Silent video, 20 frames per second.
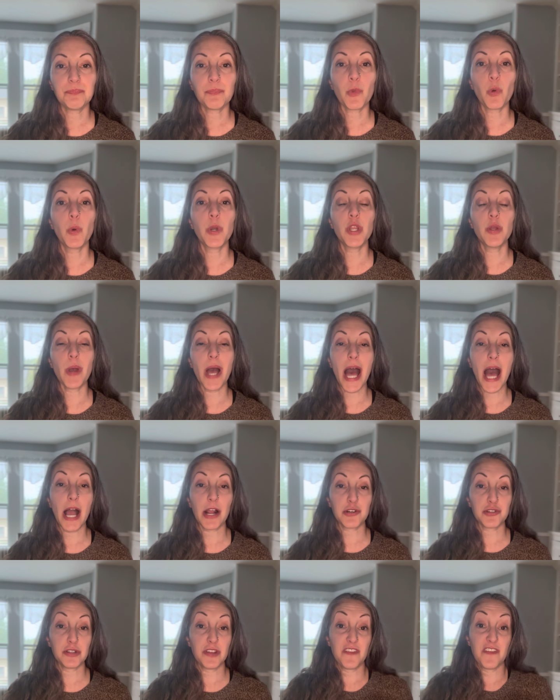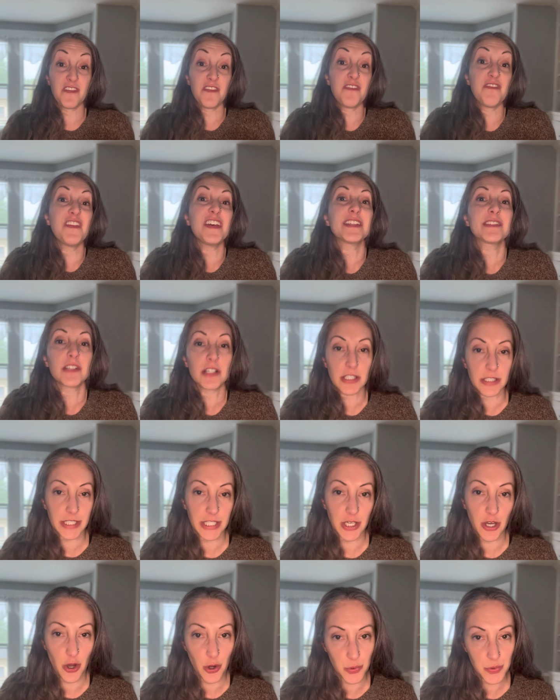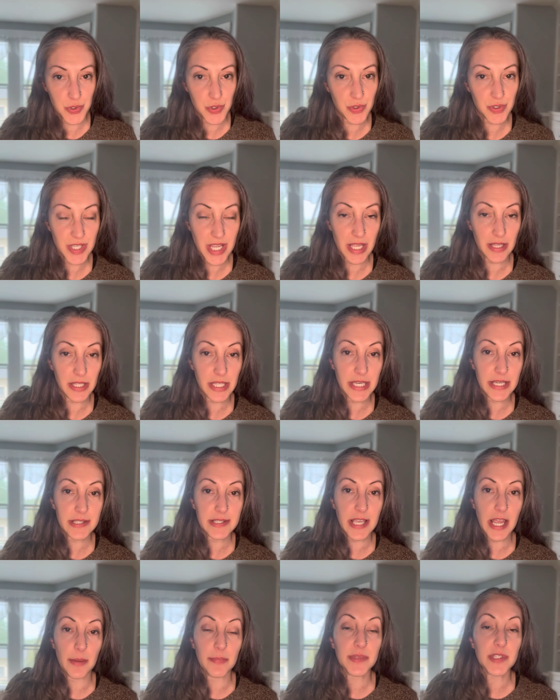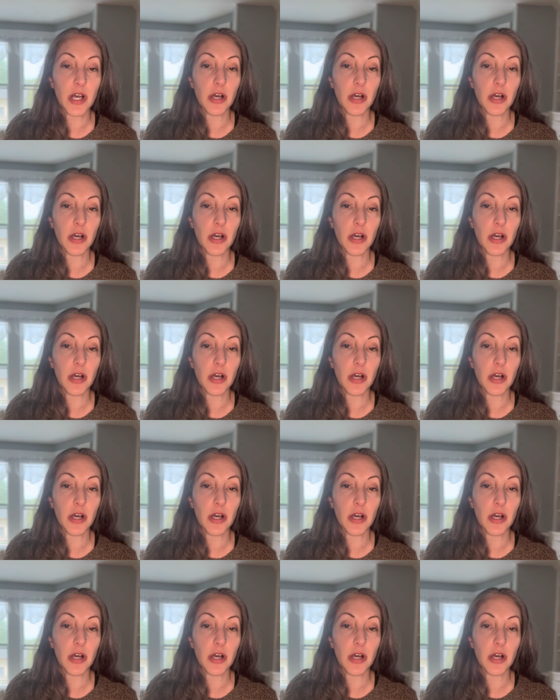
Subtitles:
when you actually physically go to take the exams.